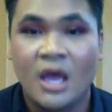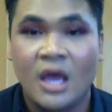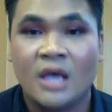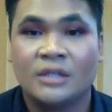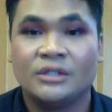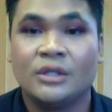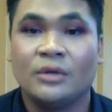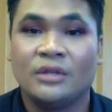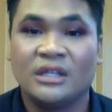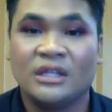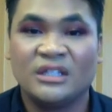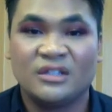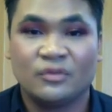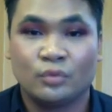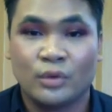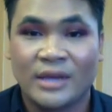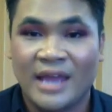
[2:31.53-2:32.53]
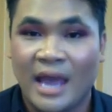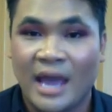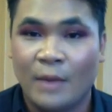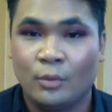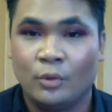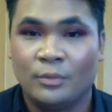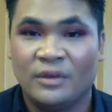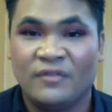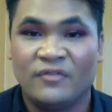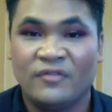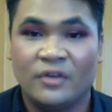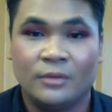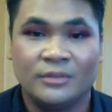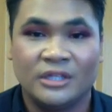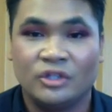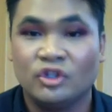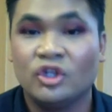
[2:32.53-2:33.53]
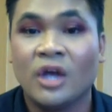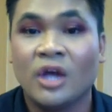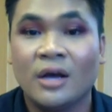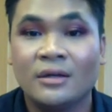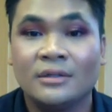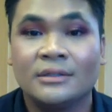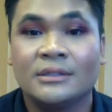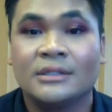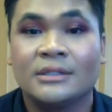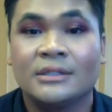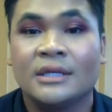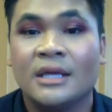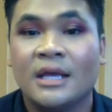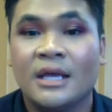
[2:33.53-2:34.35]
So this recap will be filmed in chunks.